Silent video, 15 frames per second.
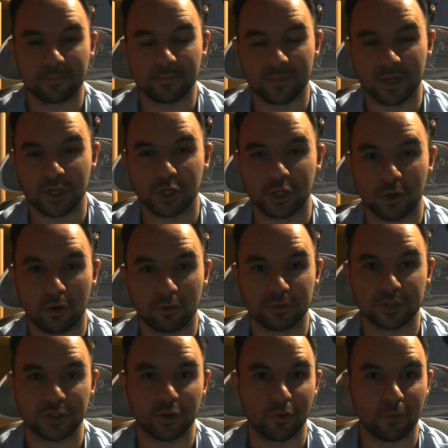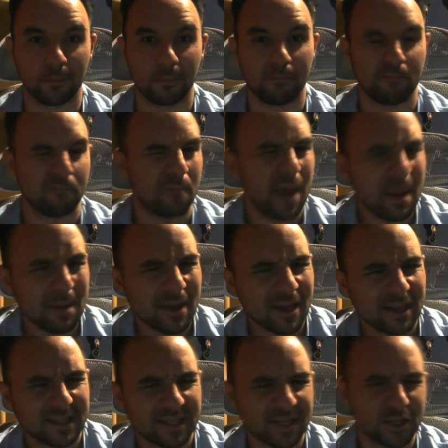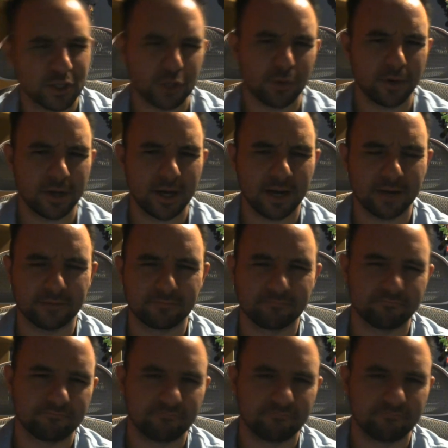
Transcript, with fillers: They should also maybe hit Centurion.